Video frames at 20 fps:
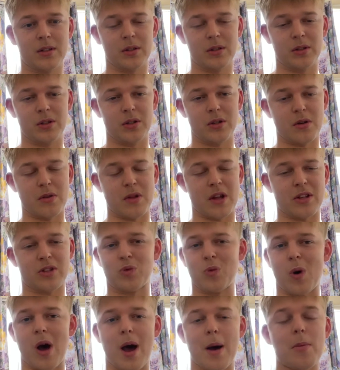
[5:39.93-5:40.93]
You know, that's
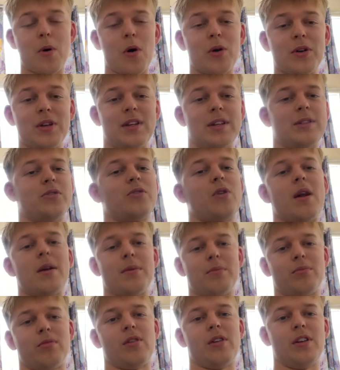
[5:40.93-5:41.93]
why I'm on here trying to
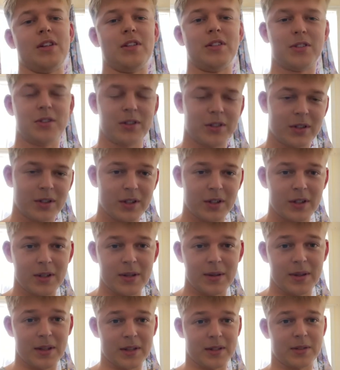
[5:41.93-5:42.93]
preach
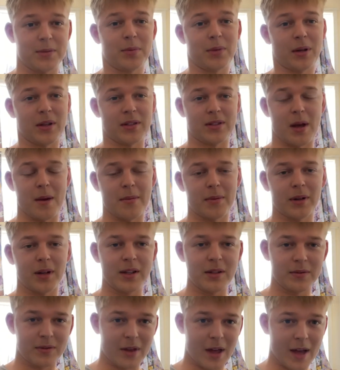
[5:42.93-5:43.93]
this, because I
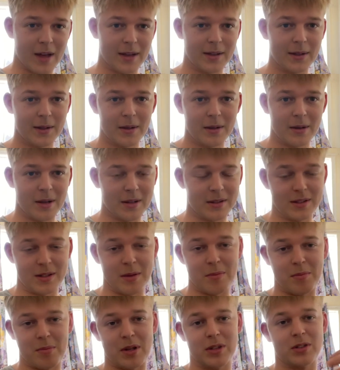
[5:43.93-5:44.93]
believe that it's the
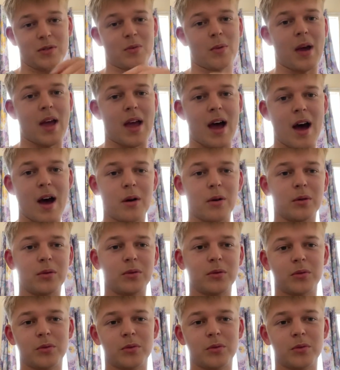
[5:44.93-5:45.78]
best way out.